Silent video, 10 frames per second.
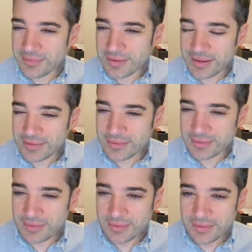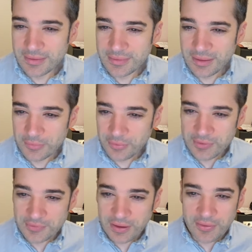Is that that what
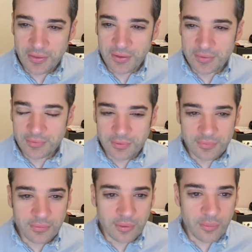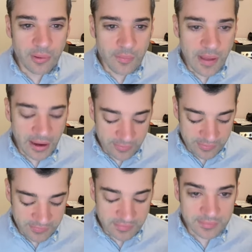they say? And then they sort of throw the ball
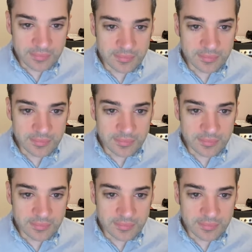backwards.